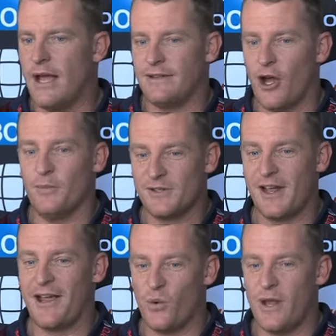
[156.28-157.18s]
make no
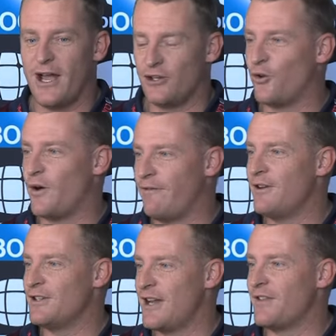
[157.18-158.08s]
mistake, we are trying to
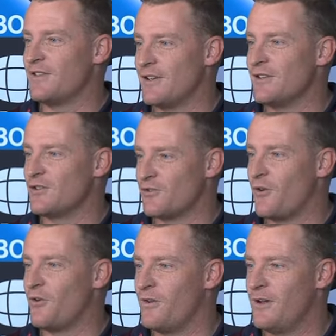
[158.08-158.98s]
finish out the season
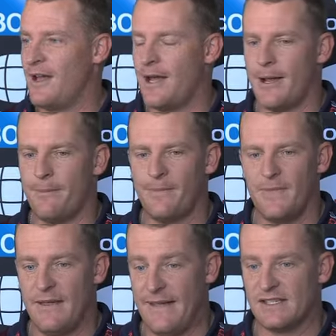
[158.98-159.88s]
strong, um,
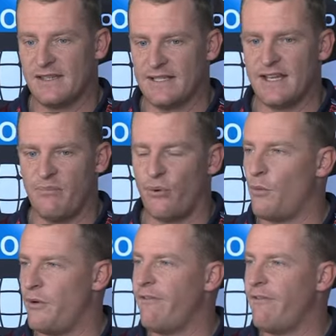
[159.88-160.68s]
and that's that's our primary